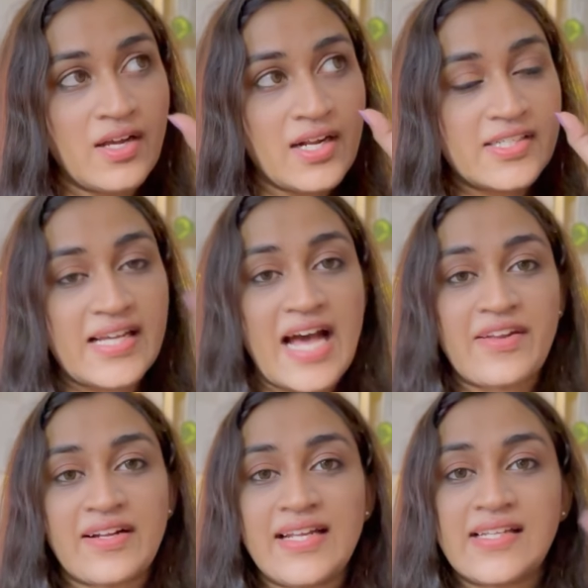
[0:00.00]

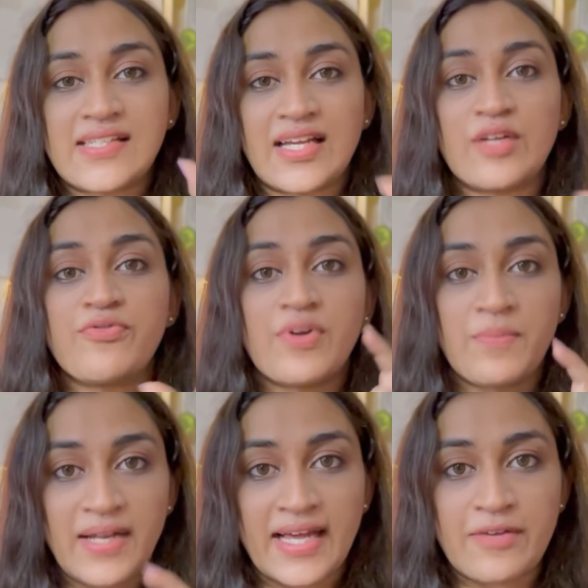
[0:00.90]
directly taken
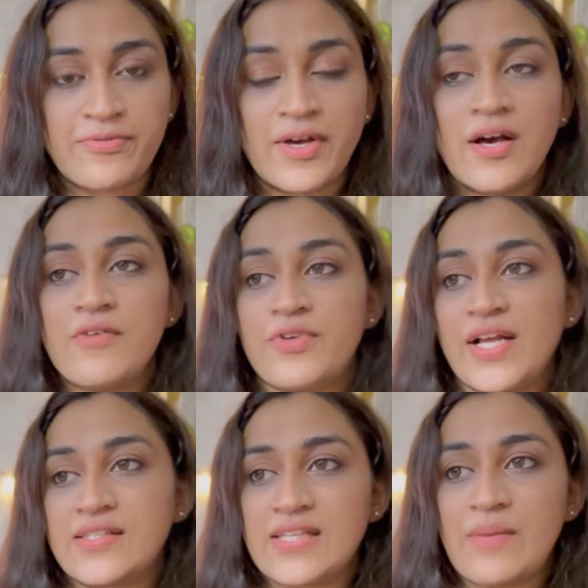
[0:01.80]
from life. For
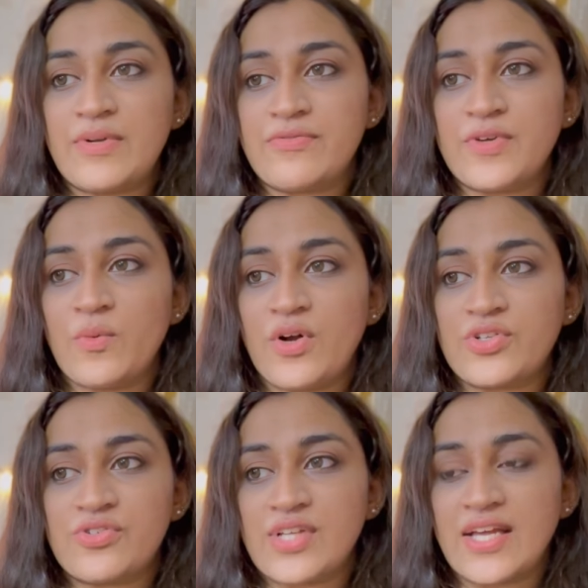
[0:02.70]
example, if you want
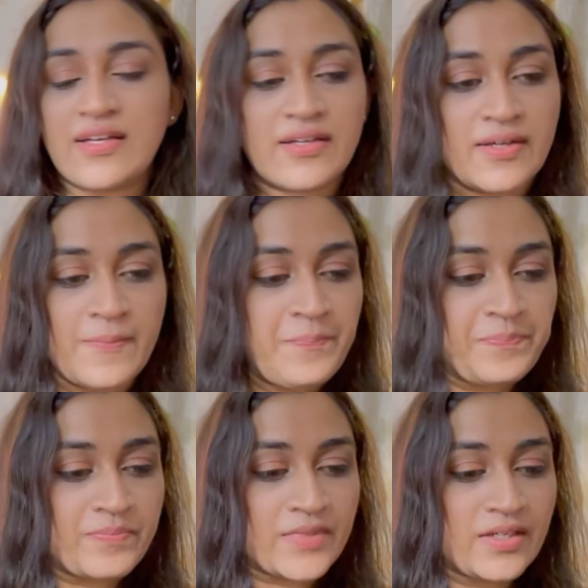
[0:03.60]
to take
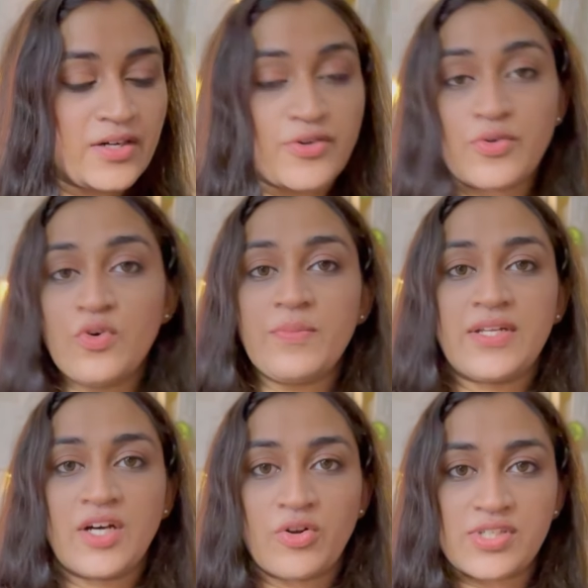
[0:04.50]
a room
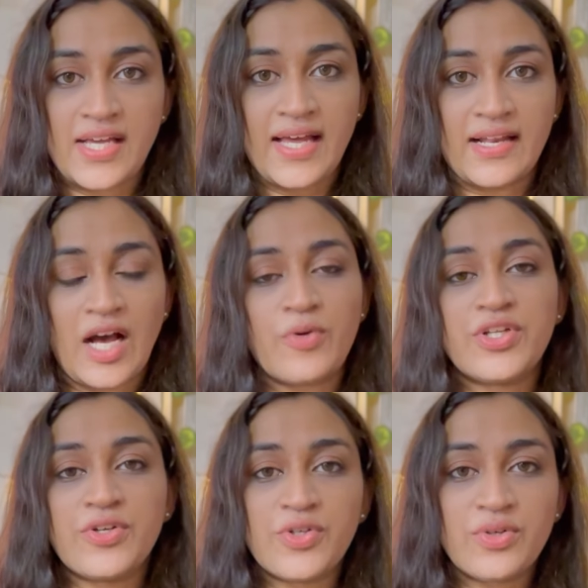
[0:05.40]
in a hotel? How do
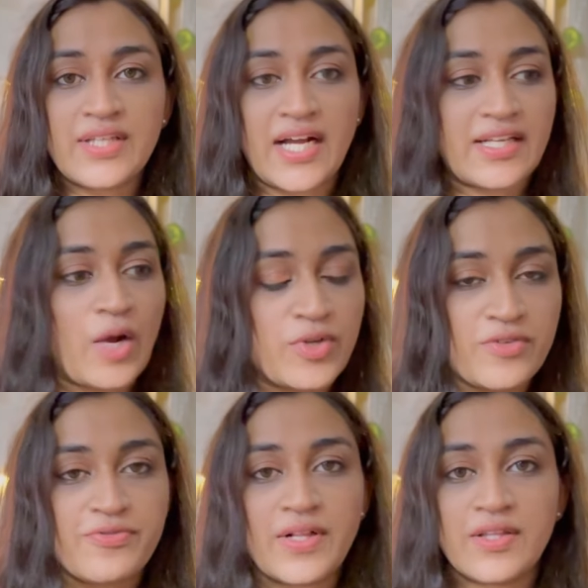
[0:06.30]
you do that? How do you
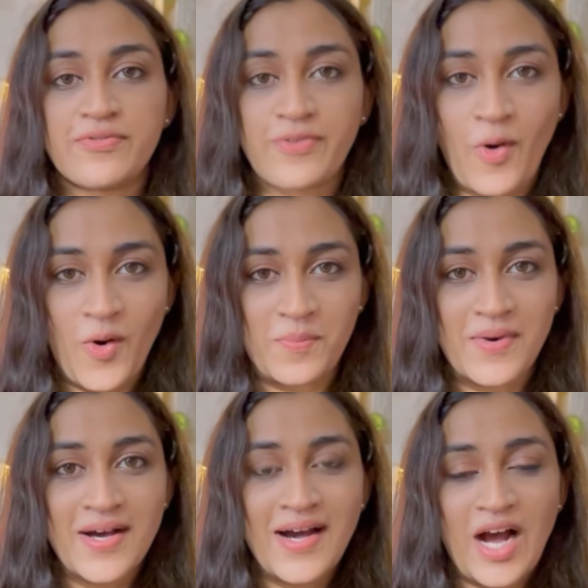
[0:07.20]
fill the form?
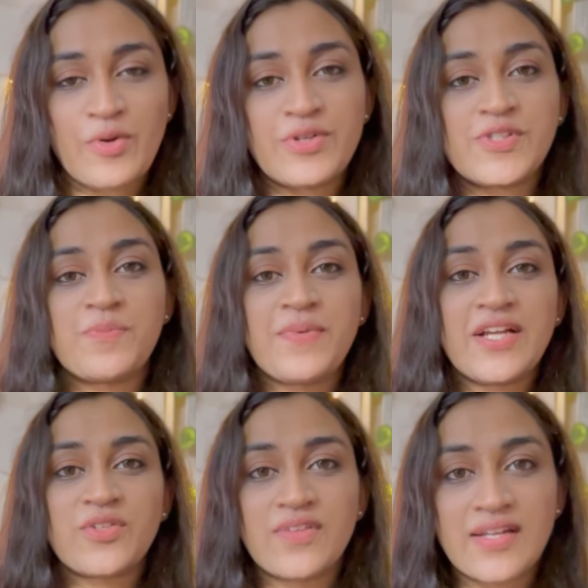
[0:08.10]
How do you
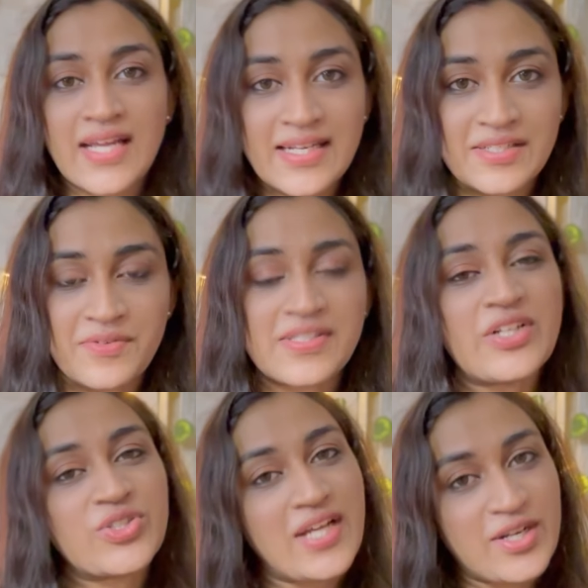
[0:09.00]
speak to the native?
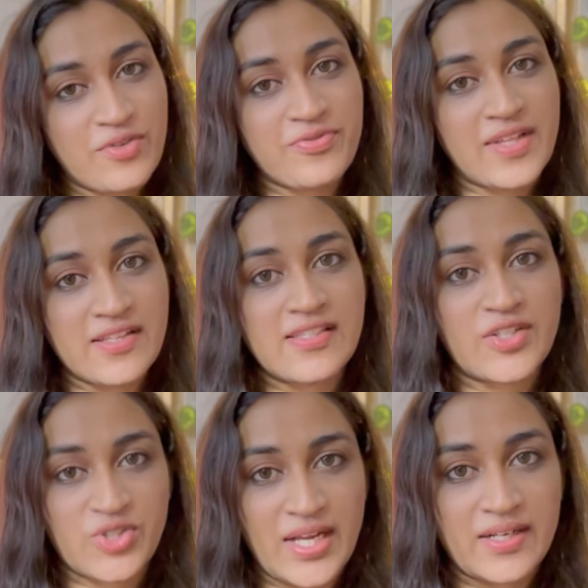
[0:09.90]
Such kind of things are
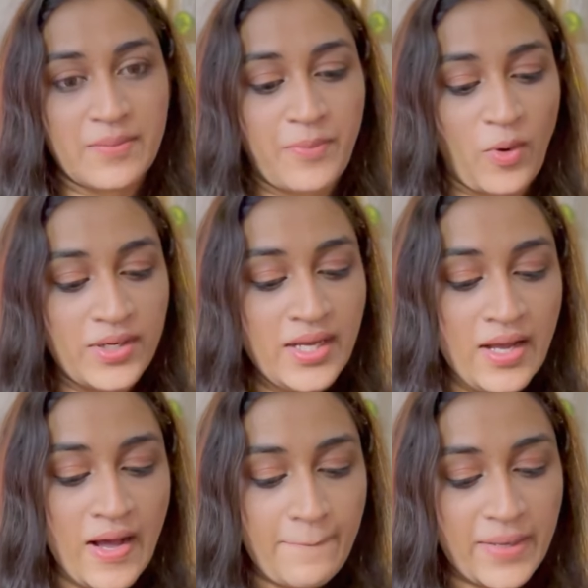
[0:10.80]
checked upon.
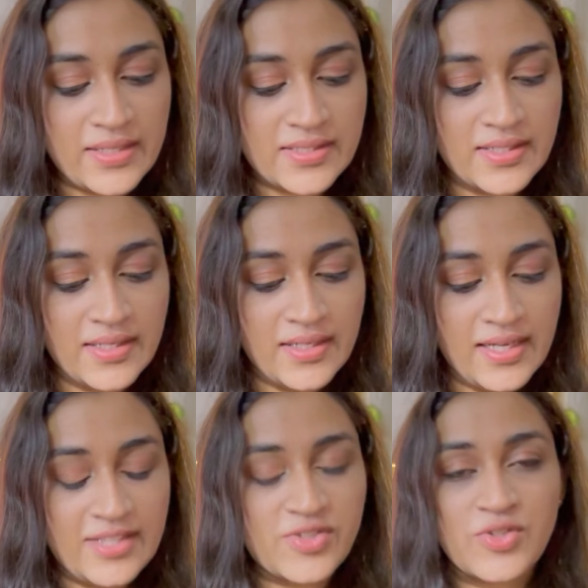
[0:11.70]
But
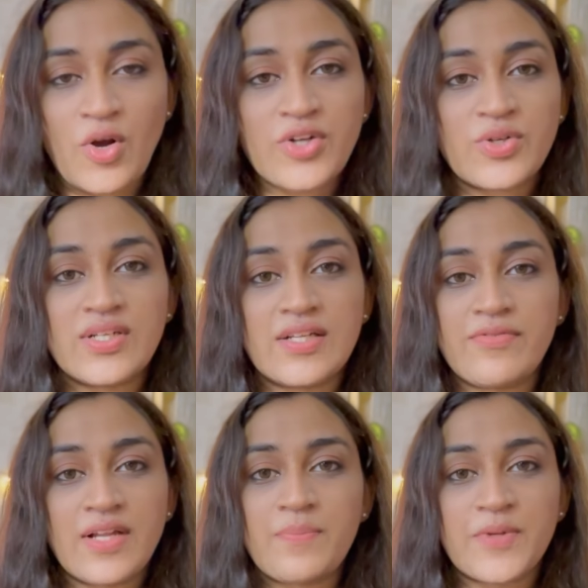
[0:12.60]
it's not to
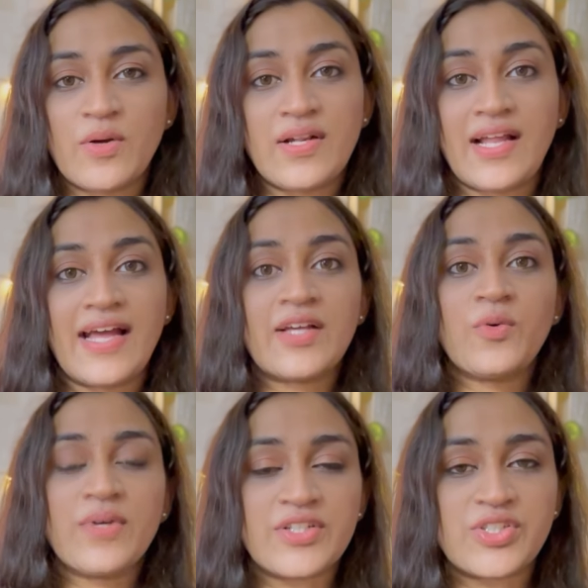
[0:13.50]
develop your
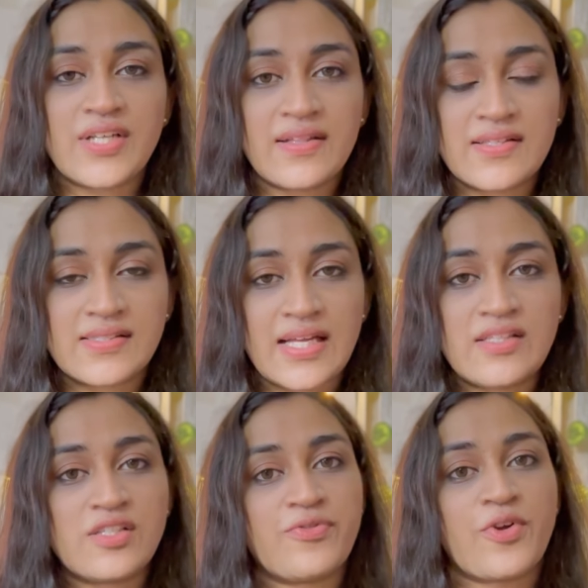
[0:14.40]
language. In the
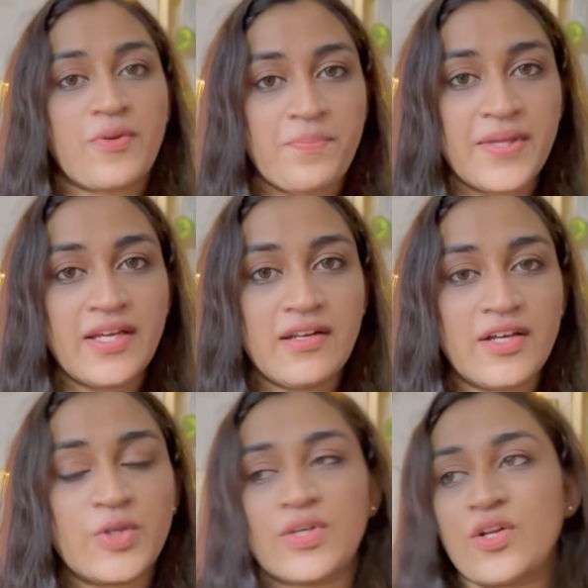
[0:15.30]
sense, if you're a beginner,
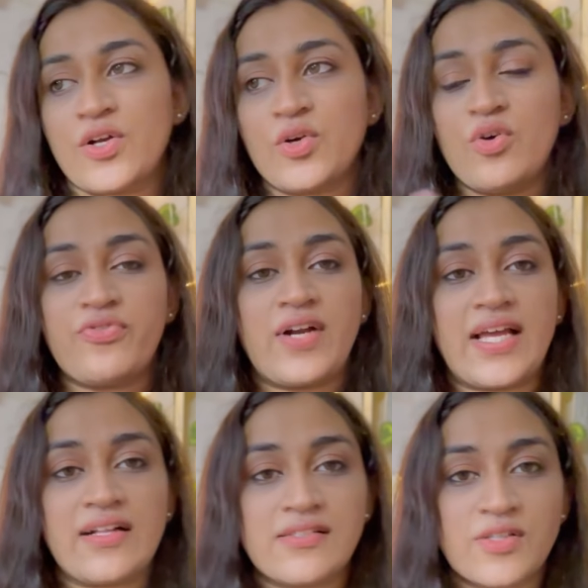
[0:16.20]
you cannot go for
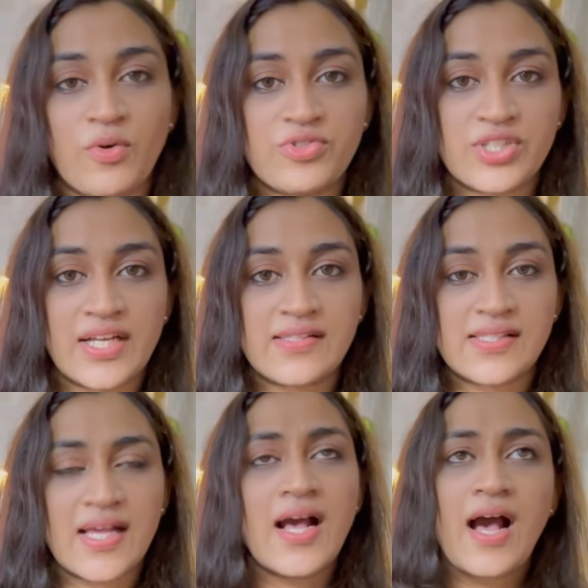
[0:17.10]
IELTS coaching and
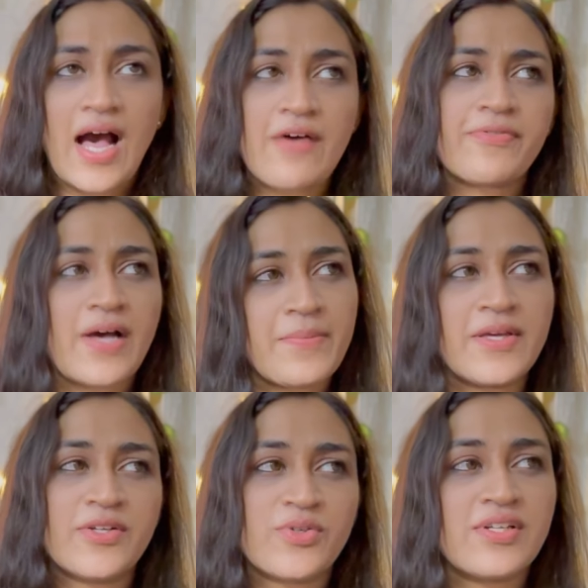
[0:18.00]
say, I've come
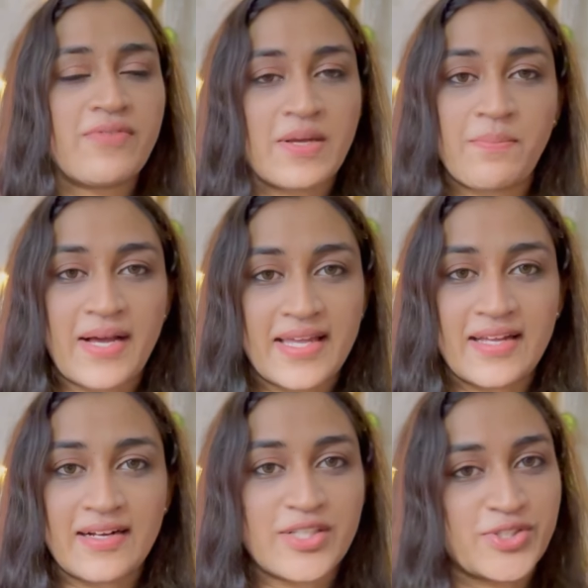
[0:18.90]
here to develop my
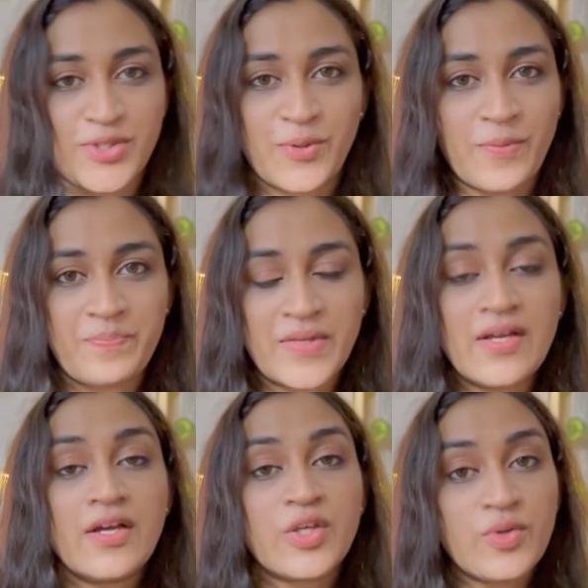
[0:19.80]
English. No.
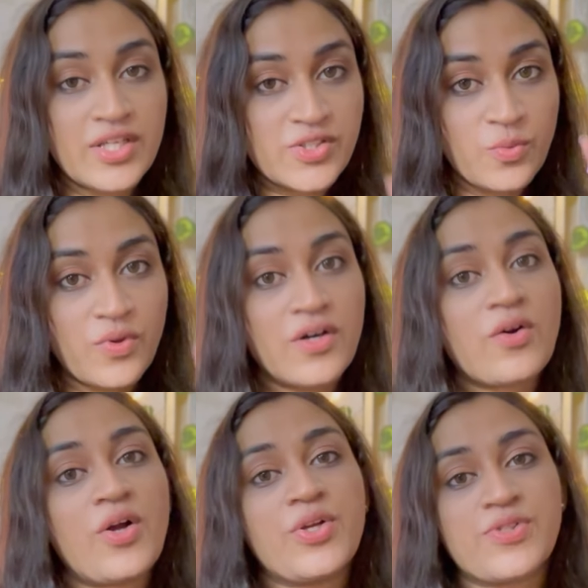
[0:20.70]
You need to work
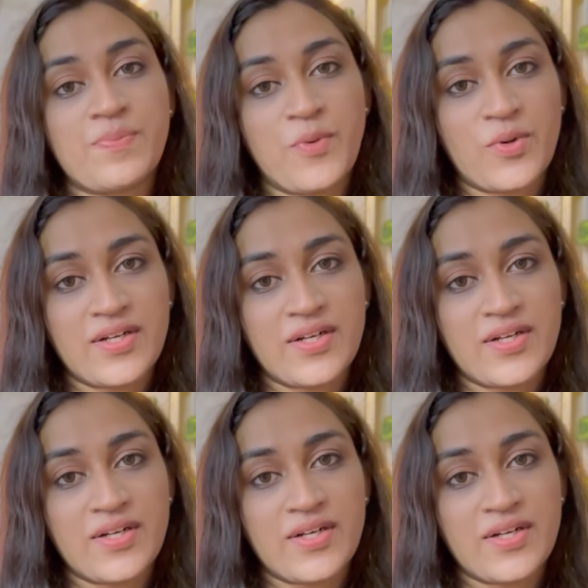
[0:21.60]
on your spoken